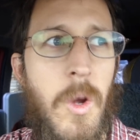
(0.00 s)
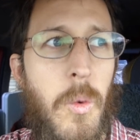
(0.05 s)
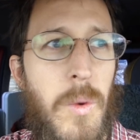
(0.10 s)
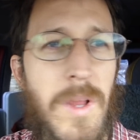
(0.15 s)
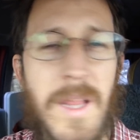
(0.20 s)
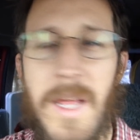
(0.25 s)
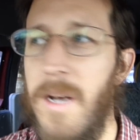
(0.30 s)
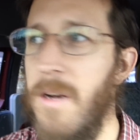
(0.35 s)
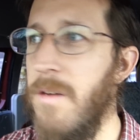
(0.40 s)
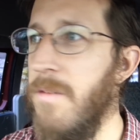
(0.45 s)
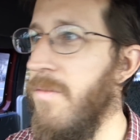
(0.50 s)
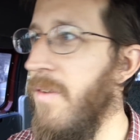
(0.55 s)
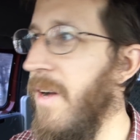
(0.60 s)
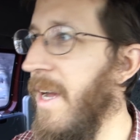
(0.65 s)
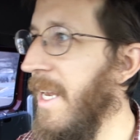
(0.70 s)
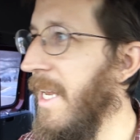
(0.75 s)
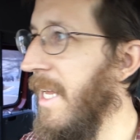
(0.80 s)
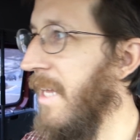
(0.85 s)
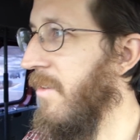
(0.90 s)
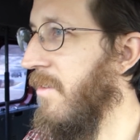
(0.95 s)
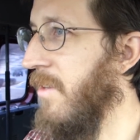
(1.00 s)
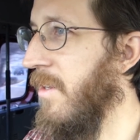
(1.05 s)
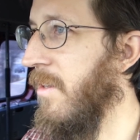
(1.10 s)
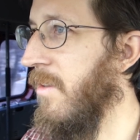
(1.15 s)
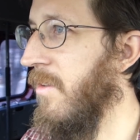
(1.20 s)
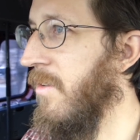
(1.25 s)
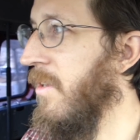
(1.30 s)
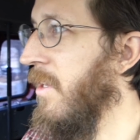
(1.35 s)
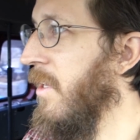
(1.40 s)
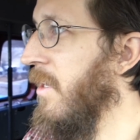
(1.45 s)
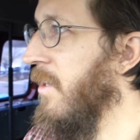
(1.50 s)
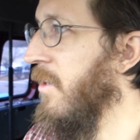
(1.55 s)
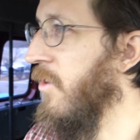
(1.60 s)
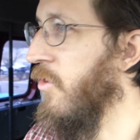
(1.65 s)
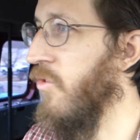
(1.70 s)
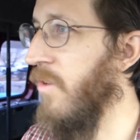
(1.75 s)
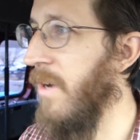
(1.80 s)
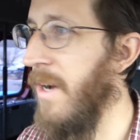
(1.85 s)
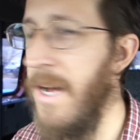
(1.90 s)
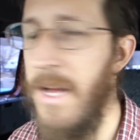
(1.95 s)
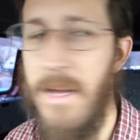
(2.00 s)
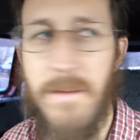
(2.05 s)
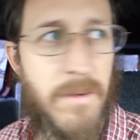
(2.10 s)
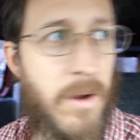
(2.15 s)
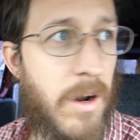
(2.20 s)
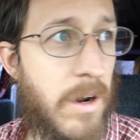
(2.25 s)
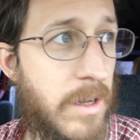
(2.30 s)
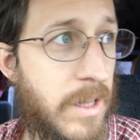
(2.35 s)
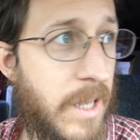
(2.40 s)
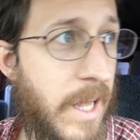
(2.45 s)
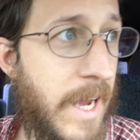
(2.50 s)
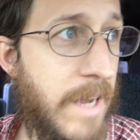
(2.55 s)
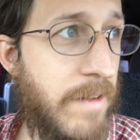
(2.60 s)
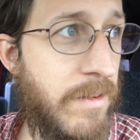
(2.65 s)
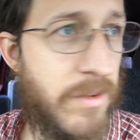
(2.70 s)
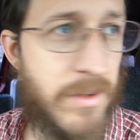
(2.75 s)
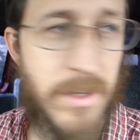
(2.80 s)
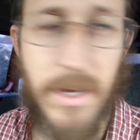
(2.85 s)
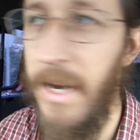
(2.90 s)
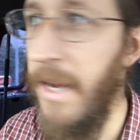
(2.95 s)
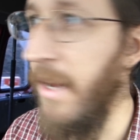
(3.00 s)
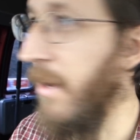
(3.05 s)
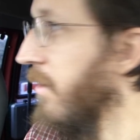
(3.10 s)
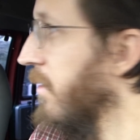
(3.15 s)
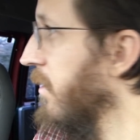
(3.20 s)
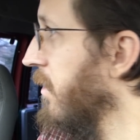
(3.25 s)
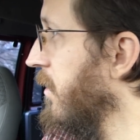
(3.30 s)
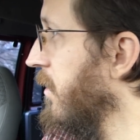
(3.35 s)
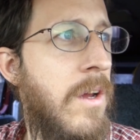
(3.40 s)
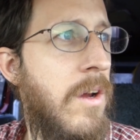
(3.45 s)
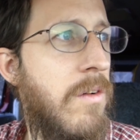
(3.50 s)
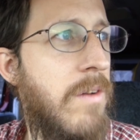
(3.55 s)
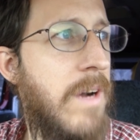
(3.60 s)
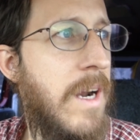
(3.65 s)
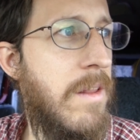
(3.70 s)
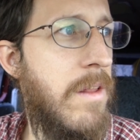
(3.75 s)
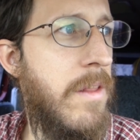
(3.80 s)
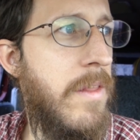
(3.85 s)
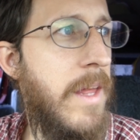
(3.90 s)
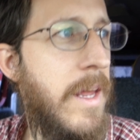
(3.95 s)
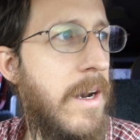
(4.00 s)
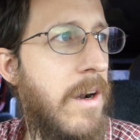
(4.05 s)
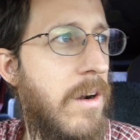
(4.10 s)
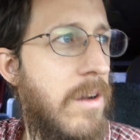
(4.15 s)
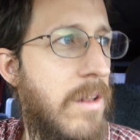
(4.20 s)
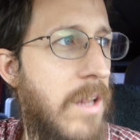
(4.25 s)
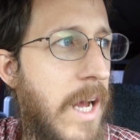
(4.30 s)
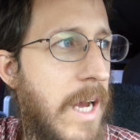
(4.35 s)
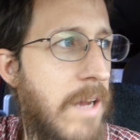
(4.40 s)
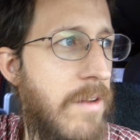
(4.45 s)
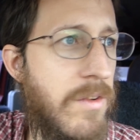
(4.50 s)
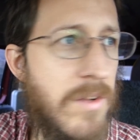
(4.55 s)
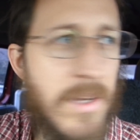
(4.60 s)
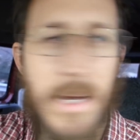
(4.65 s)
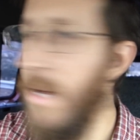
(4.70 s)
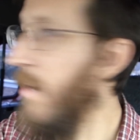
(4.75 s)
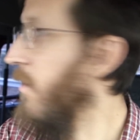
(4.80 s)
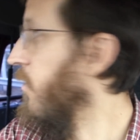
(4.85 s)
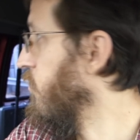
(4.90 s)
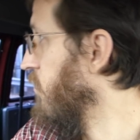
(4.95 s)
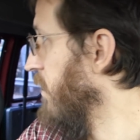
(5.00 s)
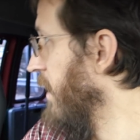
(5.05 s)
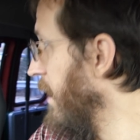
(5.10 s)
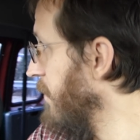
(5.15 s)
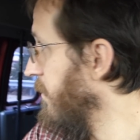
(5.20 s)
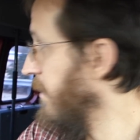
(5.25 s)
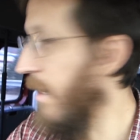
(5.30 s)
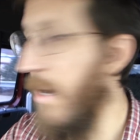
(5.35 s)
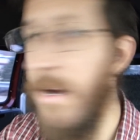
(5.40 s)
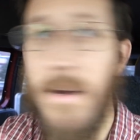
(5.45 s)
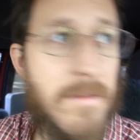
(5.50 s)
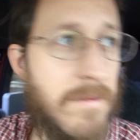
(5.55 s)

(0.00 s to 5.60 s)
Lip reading: We let our finances drive our lifestyle rather than our lifestyle driving our